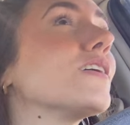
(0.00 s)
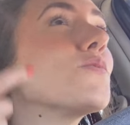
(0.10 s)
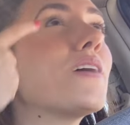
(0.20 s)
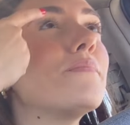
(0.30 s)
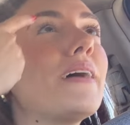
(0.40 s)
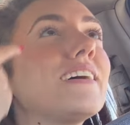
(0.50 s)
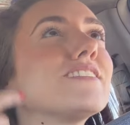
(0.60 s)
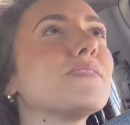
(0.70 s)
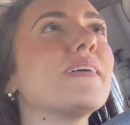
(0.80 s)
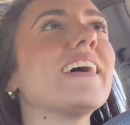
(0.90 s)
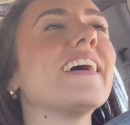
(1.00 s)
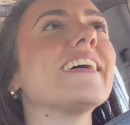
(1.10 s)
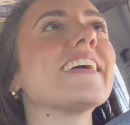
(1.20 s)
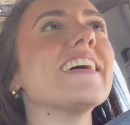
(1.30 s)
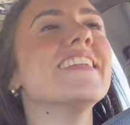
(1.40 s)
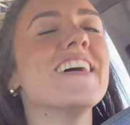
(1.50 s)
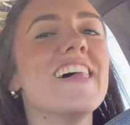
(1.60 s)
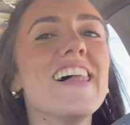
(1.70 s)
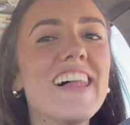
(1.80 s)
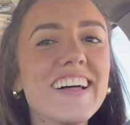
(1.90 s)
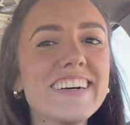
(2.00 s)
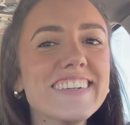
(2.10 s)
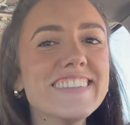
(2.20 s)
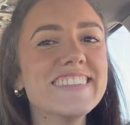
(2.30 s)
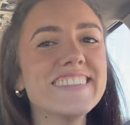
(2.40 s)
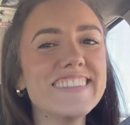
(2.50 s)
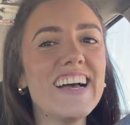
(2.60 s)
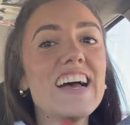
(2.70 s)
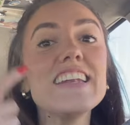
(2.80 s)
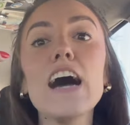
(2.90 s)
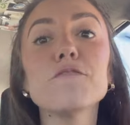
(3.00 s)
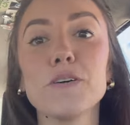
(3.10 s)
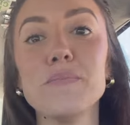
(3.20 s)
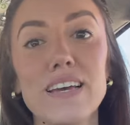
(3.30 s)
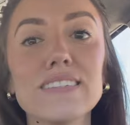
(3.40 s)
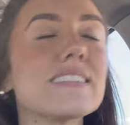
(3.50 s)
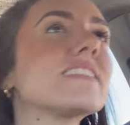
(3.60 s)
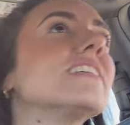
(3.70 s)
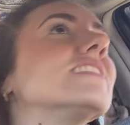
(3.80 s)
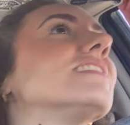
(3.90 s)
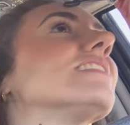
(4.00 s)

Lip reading: a red patch on my eye again. Not from this, because,